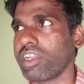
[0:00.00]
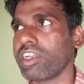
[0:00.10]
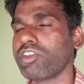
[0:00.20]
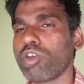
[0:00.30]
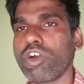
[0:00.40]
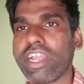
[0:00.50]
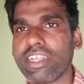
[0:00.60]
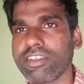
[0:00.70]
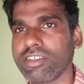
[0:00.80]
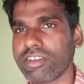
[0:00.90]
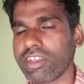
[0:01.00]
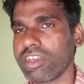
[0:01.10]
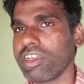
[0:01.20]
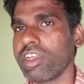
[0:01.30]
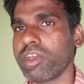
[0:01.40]
It's not exist
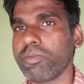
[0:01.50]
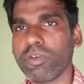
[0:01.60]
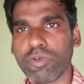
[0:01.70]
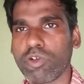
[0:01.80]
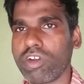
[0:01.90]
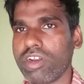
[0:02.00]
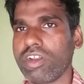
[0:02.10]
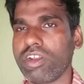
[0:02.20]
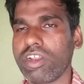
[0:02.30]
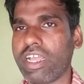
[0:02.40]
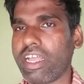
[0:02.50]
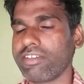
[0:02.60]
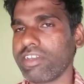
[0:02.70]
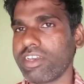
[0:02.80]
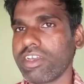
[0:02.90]
before
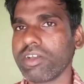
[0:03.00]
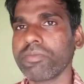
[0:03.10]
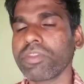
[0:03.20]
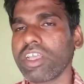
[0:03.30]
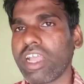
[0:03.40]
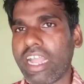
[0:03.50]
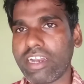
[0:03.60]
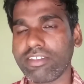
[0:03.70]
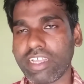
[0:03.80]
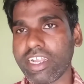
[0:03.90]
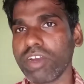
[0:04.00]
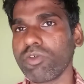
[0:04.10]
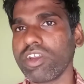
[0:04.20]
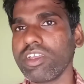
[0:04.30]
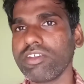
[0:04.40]
as it. And second
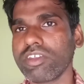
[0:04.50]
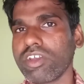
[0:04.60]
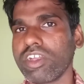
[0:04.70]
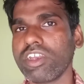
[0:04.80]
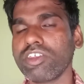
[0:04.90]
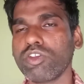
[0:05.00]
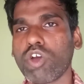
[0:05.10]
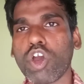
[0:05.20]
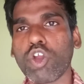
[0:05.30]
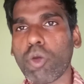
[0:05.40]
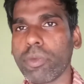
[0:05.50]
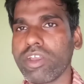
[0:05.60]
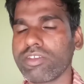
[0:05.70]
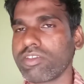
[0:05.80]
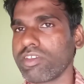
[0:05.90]
one is it is
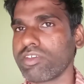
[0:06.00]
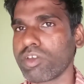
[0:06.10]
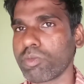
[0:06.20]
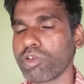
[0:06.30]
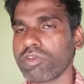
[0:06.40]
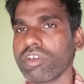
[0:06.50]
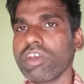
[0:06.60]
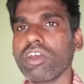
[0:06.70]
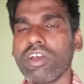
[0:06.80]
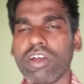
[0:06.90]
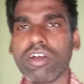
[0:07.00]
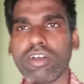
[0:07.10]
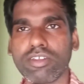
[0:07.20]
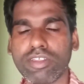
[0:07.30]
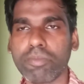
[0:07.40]
non-obvious. Suppose
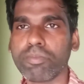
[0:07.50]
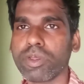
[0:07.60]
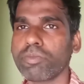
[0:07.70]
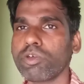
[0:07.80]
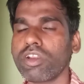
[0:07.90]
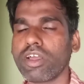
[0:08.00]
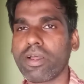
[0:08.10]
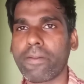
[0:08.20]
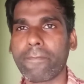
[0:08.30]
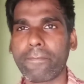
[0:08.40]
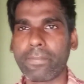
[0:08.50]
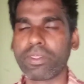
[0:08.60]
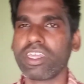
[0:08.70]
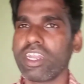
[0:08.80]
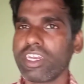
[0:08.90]
some people
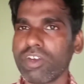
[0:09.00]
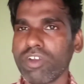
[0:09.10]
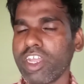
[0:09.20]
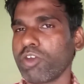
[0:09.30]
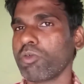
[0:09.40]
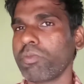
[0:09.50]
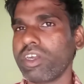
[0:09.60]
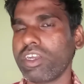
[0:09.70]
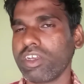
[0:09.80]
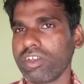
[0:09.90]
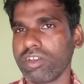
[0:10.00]
created one equipment,